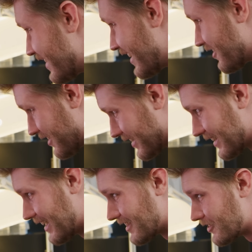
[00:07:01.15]
There's like
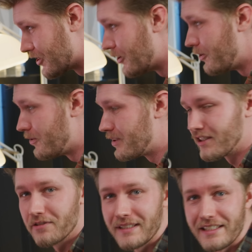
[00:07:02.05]
a two
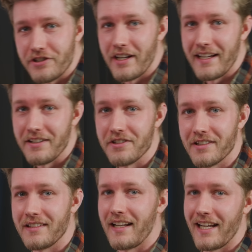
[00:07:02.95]
degree change
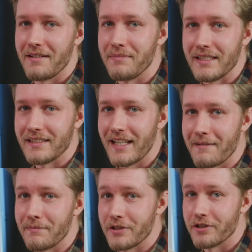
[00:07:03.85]
in ambient
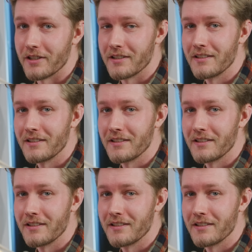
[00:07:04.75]
temperature,